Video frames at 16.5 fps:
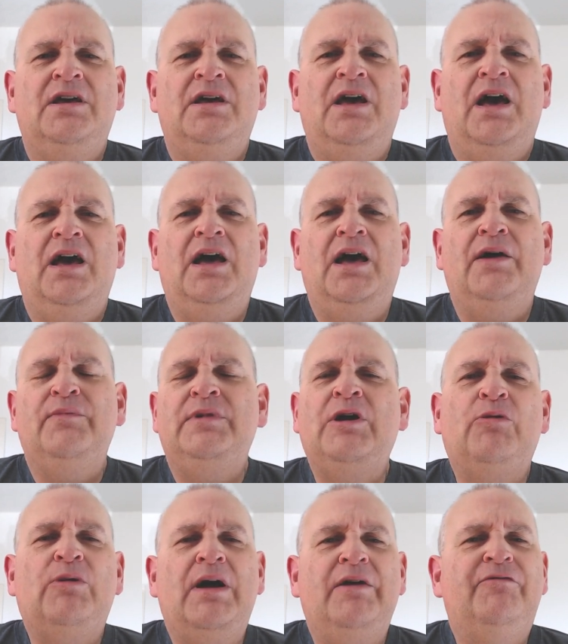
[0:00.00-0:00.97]

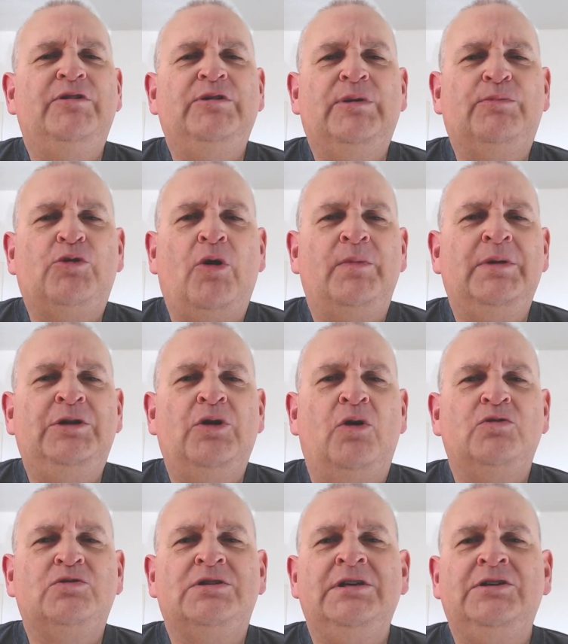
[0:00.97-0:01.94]
Now everyone probably
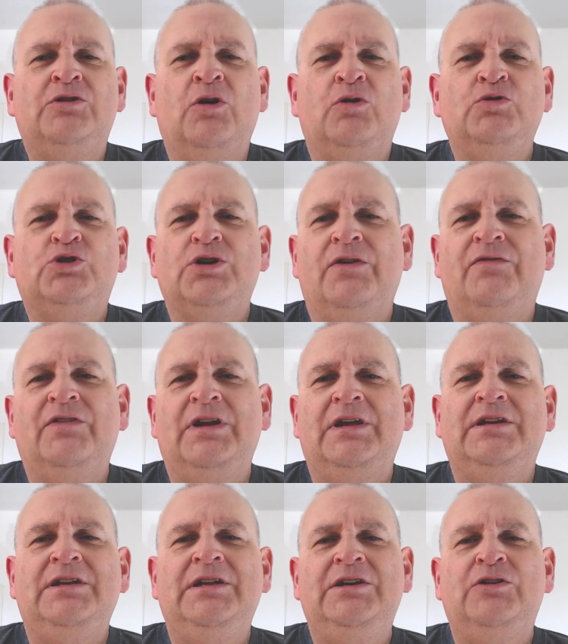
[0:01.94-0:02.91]
knows Lido Shuffle,
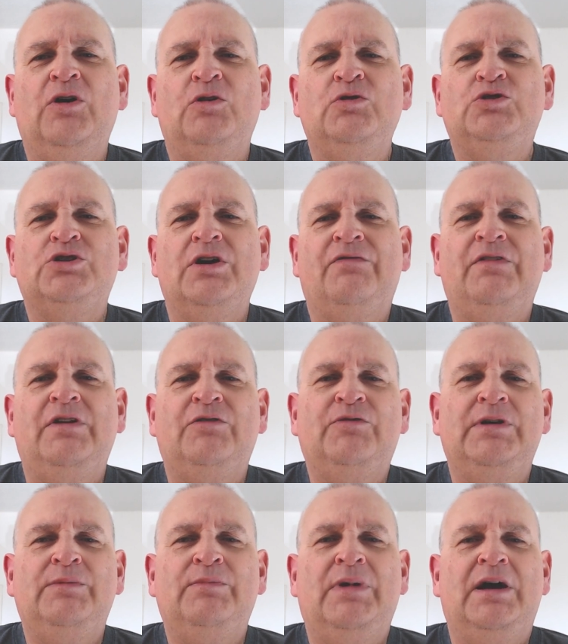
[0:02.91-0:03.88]
and Lido Shuffle
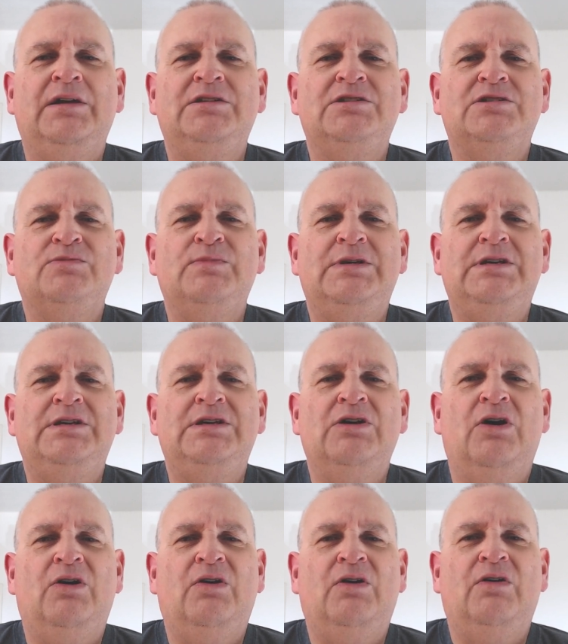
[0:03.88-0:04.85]
reminds me
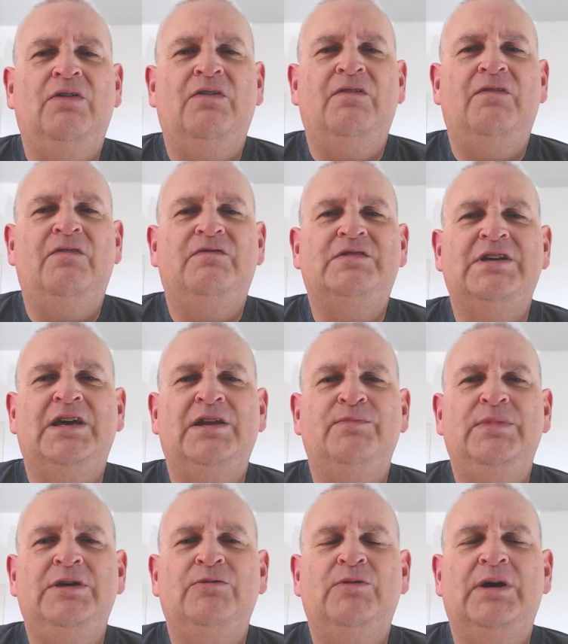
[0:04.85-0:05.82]
of
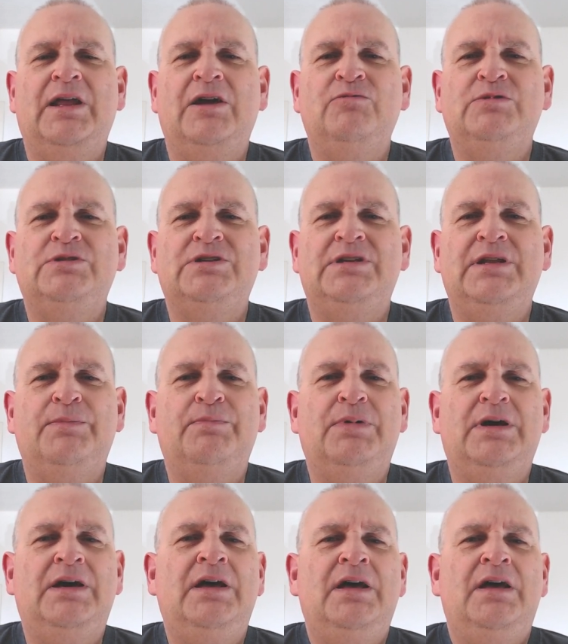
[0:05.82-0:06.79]
Tenby when I was a
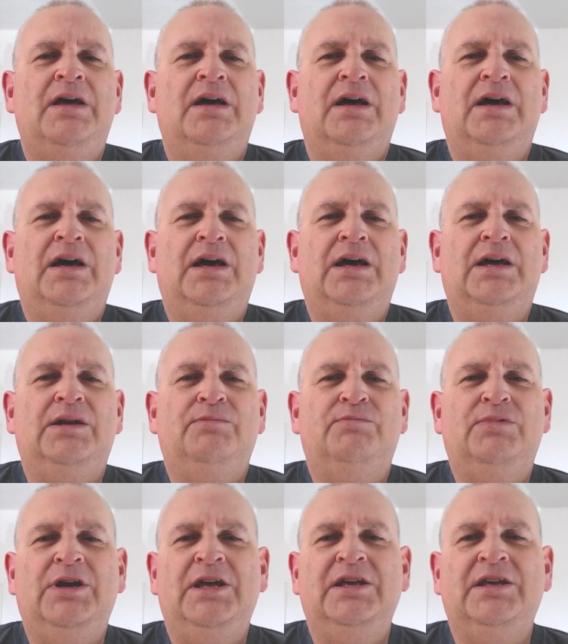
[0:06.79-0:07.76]
nipper and
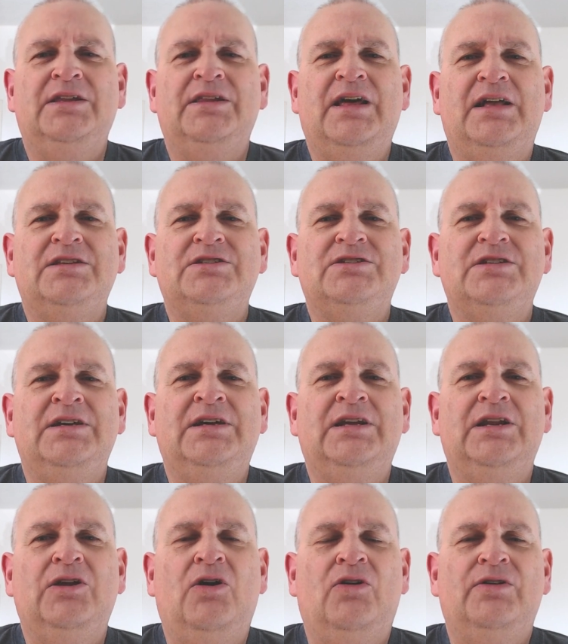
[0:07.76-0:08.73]
playing that
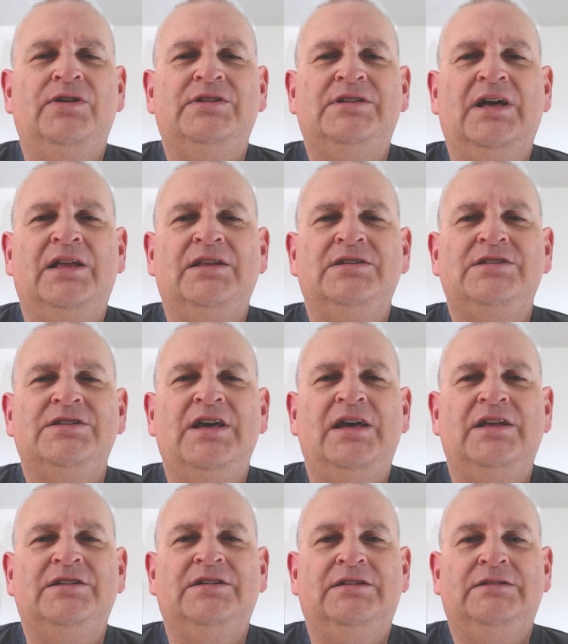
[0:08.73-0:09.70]
single on a dance
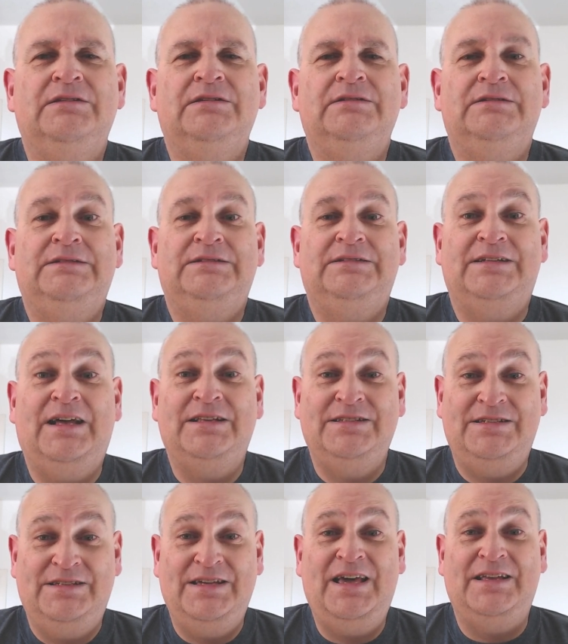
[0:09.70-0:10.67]
set.
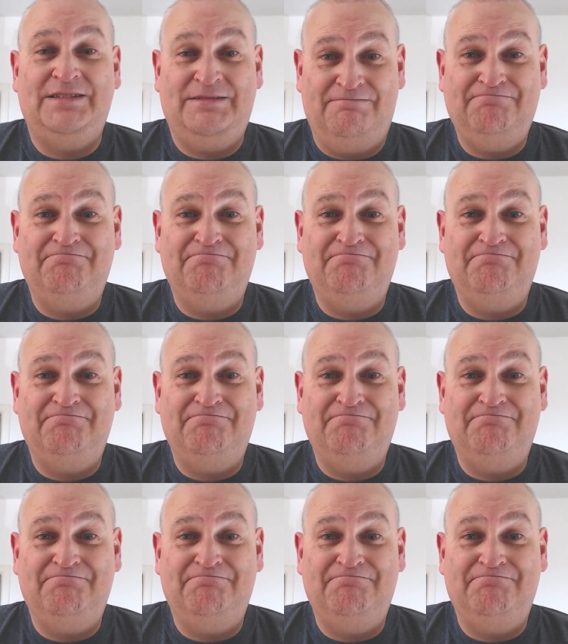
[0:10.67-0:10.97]
Dance set.